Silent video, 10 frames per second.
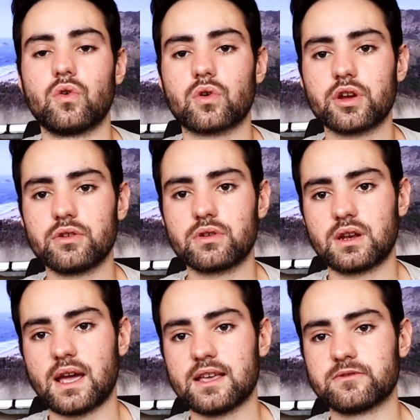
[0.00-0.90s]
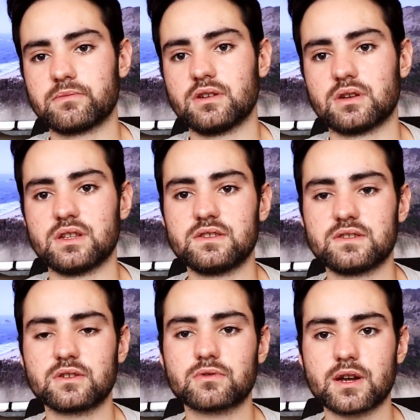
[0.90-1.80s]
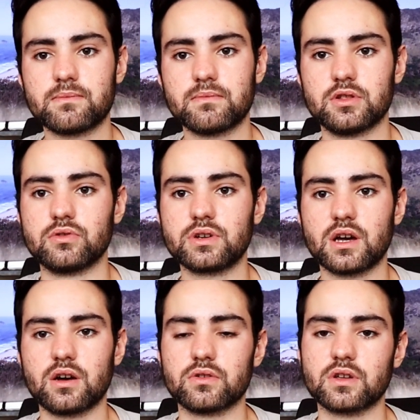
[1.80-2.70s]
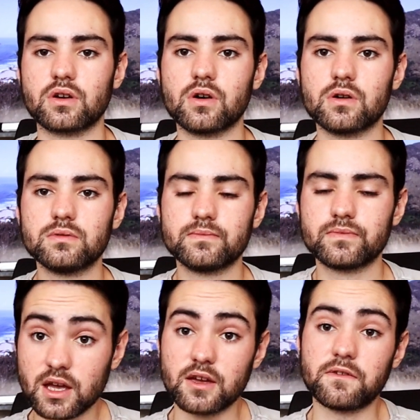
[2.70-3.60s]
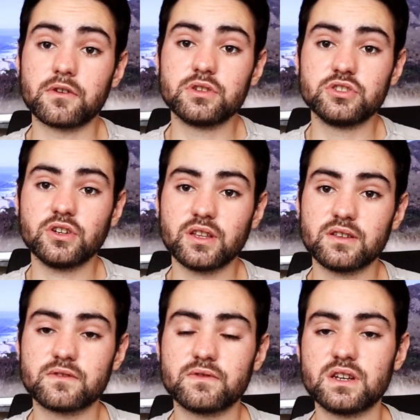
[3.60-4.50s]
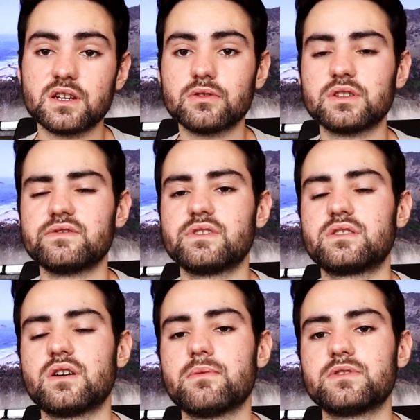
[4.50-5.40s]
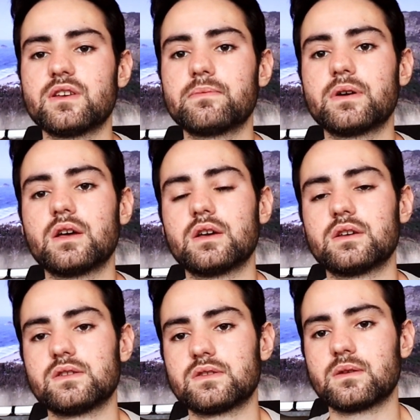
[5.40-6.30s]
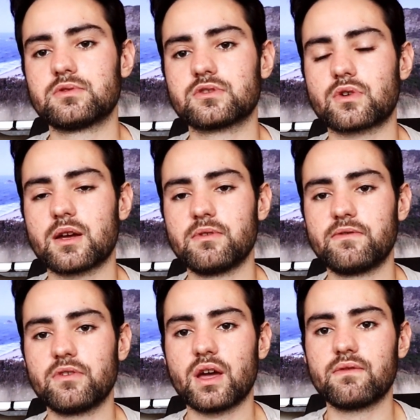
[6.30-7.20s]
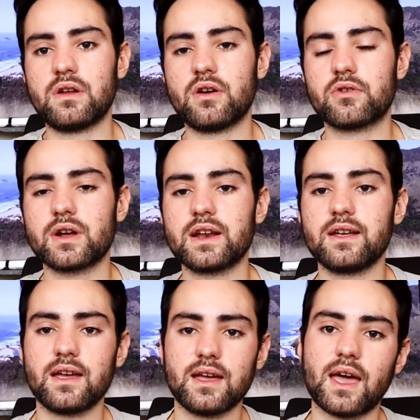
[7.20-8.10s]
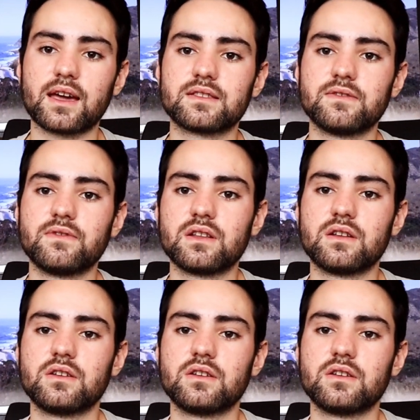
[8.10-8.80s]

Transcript: Or you can ask me on Instagram, luccaonthego. If you enjoyed this video, leave a thumbs up, subscribe if you haven't already, activate the